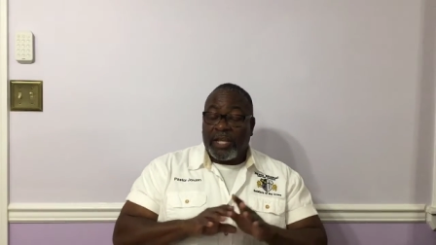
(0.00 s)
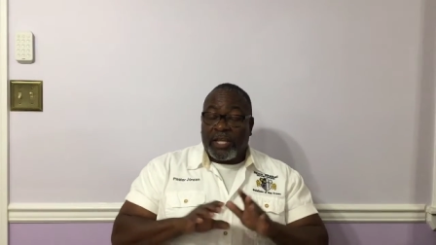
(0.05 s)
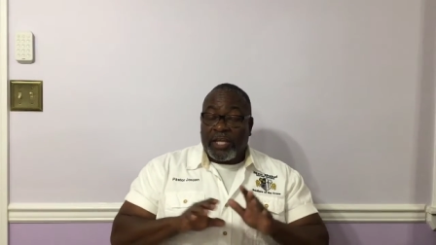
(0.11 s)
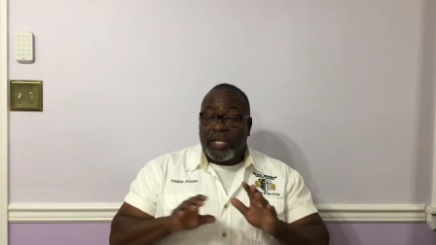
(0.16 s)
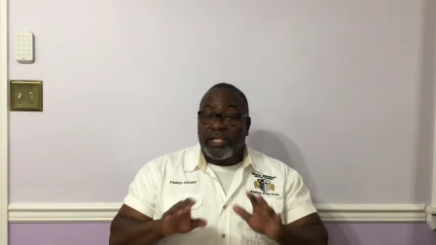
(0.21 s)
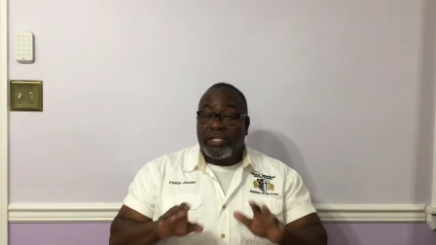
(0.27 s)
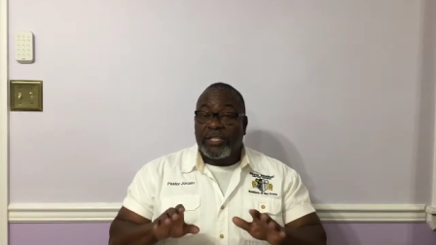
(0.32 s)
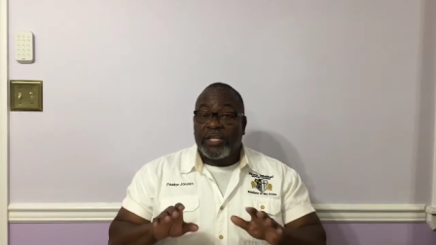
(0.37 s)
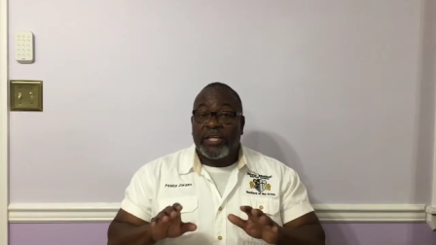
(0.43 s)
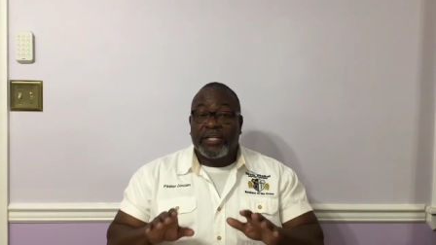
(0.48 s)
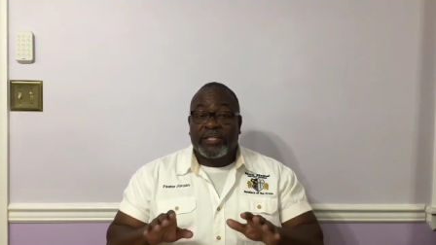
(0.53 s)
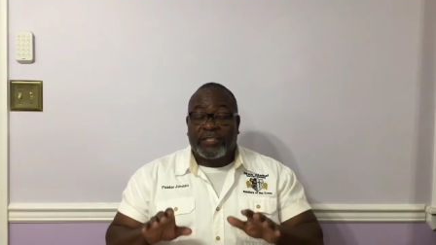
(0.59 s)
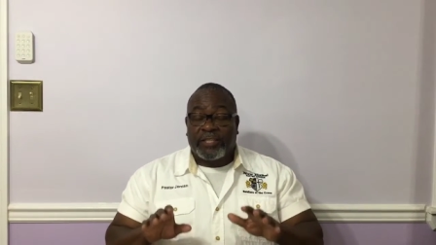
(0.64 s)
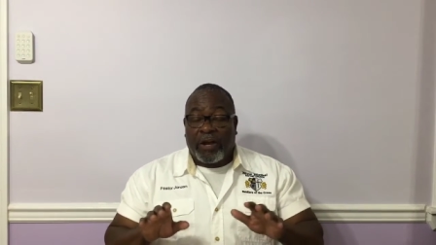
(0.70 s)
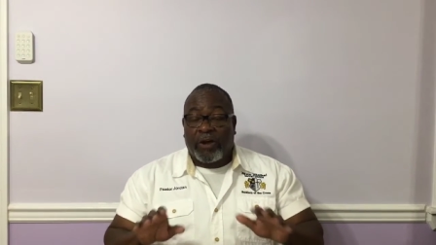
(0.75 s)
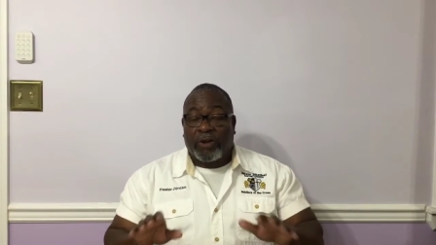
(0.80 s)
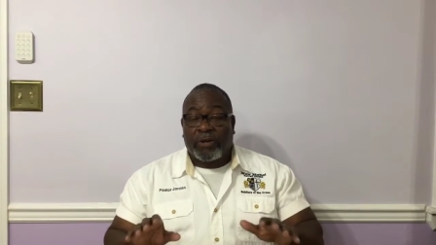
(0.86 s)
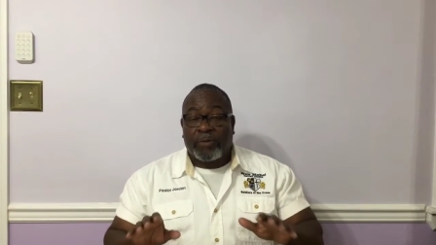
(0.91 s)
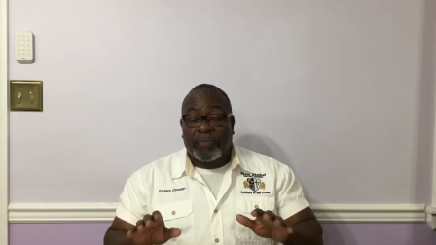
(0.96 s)
he did
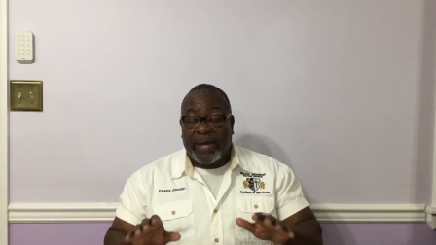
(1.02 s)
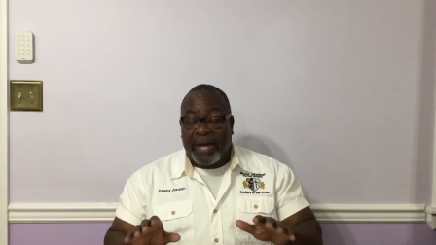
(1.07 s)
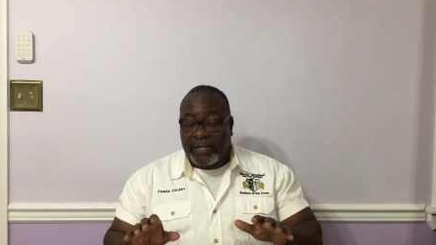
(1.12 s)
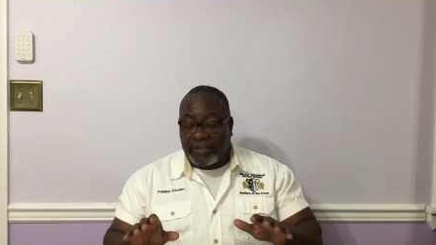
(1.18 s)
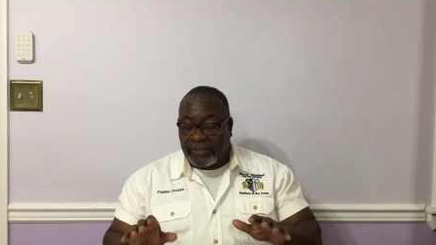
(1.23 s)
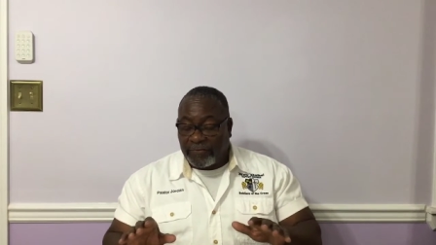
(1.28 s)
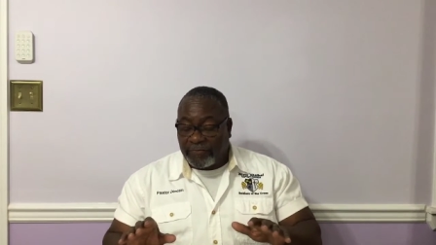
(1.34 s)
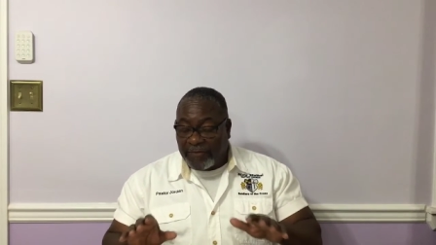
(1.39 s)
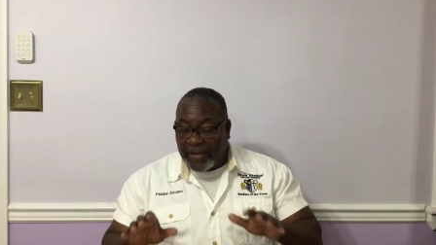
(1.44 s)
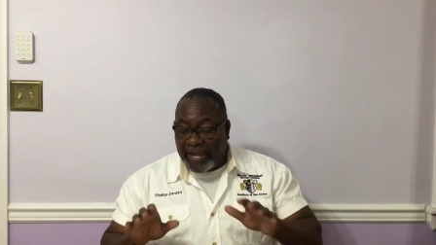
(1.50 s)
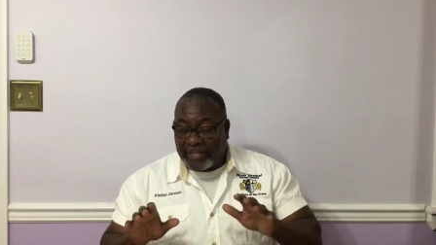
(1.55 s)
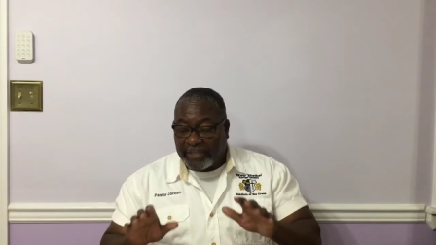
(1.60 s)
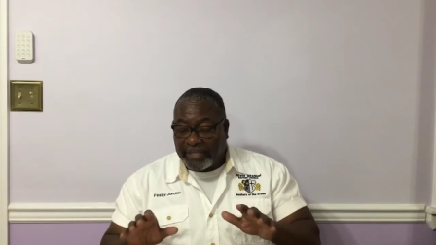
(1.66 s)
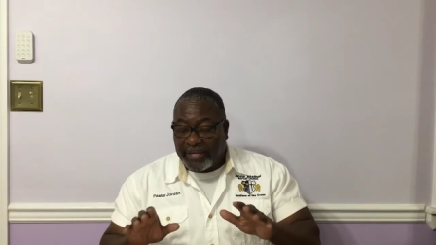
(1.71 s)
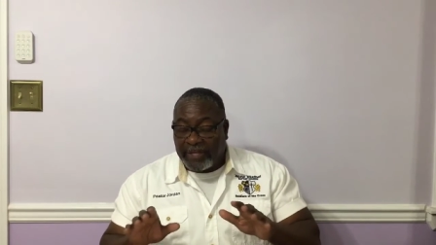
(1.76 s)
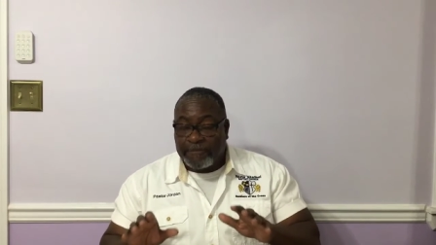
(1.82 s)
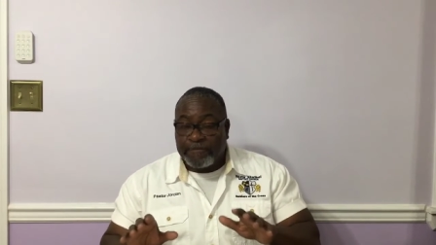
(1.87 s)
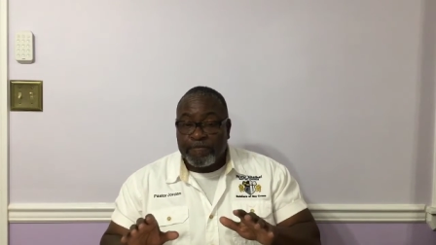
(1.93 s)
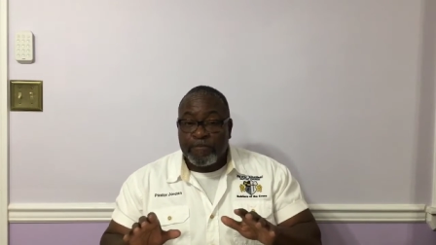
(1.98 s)
talk about the fact
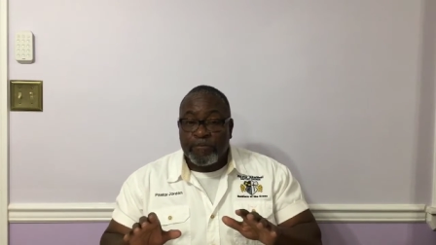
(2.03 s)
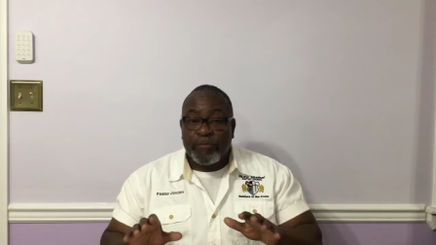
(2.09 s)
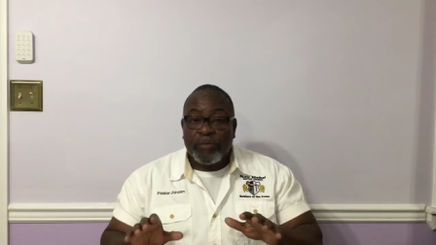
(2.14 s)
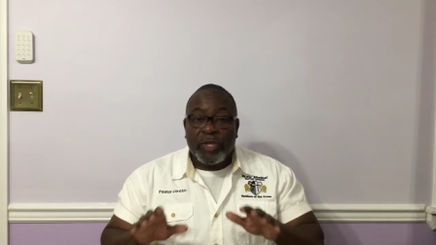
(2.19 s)
that